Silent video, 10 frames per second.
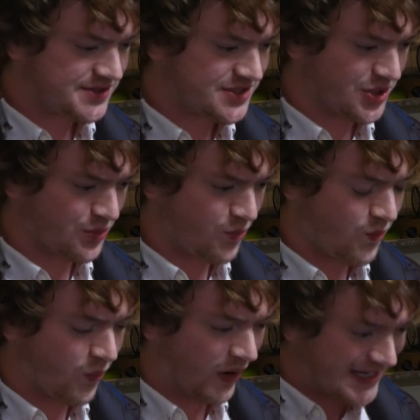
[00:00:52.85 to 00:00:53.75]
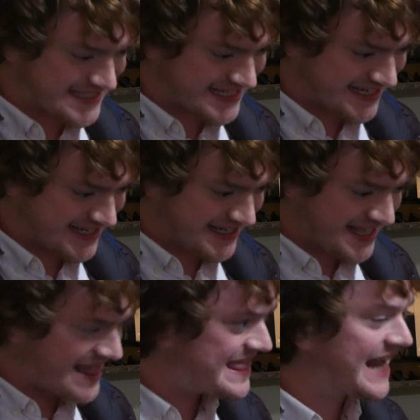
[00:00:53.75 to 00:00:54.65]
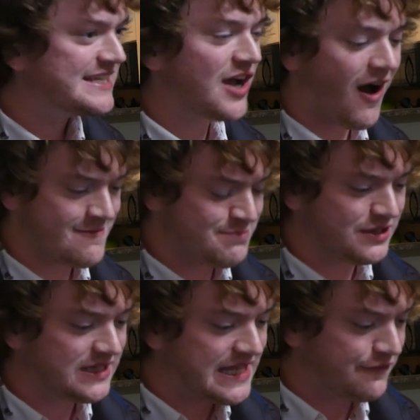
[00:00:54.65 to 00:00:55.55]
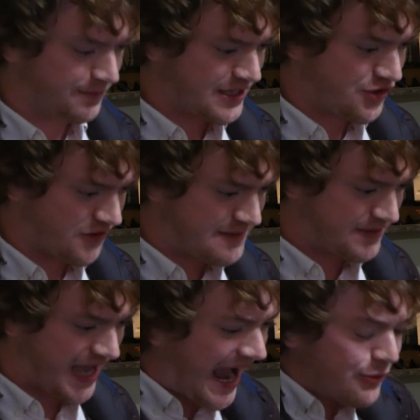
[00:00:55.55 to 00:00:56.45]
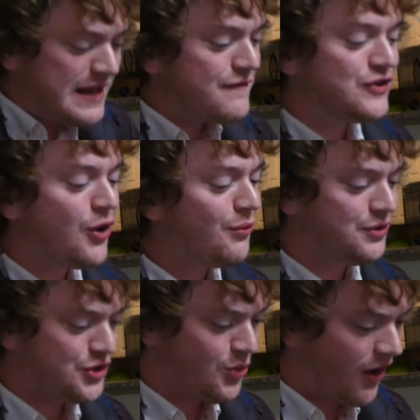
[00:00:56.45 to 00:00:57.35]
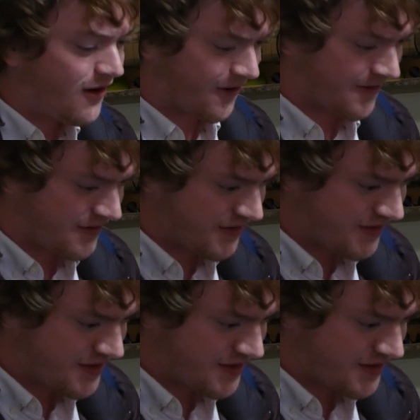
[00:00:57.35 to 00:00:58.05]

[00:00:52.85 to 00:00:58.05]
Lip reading: Dude, what? That is unbelievably creepy. I don't even know who you are.